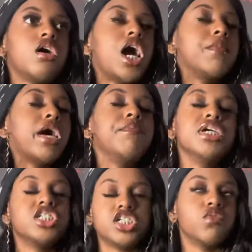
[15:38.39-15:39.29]
I'm like, bitch,
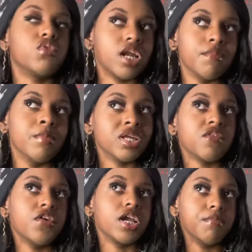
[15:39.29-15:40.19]
you would never been my
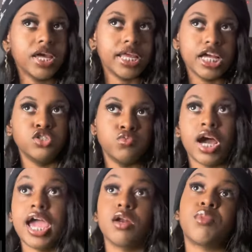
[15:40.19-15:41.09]
had you
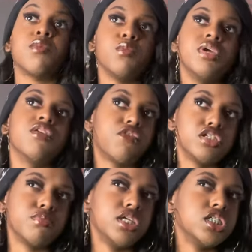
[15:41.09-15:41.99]
not had a problem with me in the
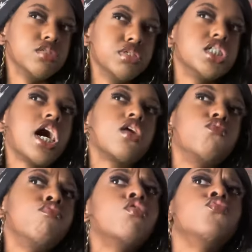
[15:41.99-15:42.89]
first place. I
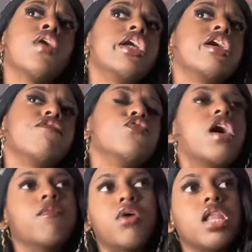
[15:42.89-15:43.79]
don't know you like that for you to
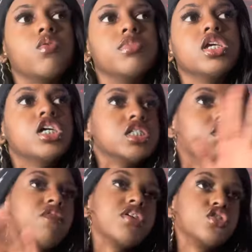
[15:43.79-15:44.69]
have a problem with me. So
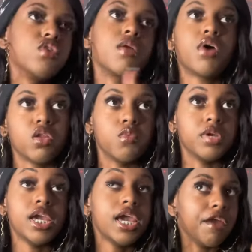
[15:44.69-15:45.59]
you got a problem with
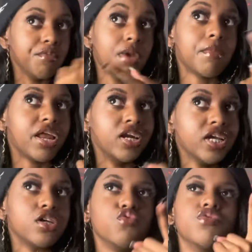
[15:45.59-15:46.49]
me. If you're mad about a
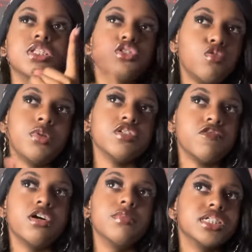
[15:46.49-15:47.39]
nigga, you really stupid as
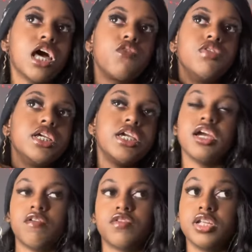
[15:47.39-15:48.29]
fuck. Because I don't really
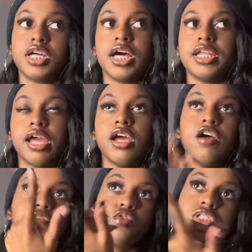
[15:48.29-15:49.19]
care for a nigga like that
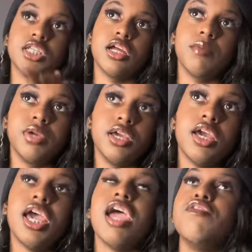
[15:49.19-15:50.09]
for you to sit there and be.
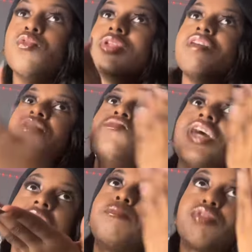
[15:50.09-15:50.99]
If you
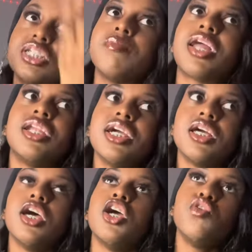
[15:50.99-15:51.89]
that pressed about a nigga,
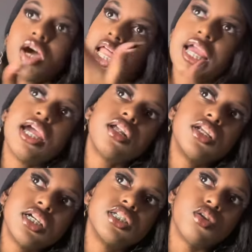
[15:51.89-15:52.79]
you ain't like any
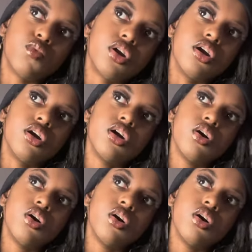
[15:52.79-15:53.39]
other niggas in the world.